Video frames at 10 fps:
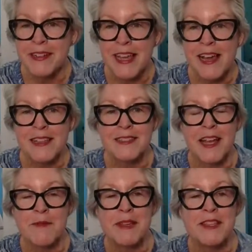Yes,
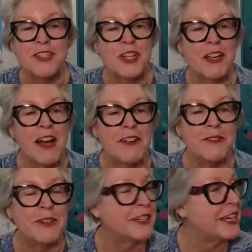I'm in the
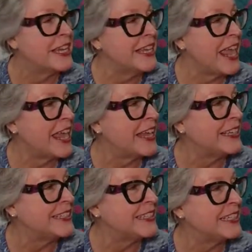Chicago area,
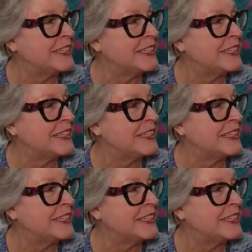and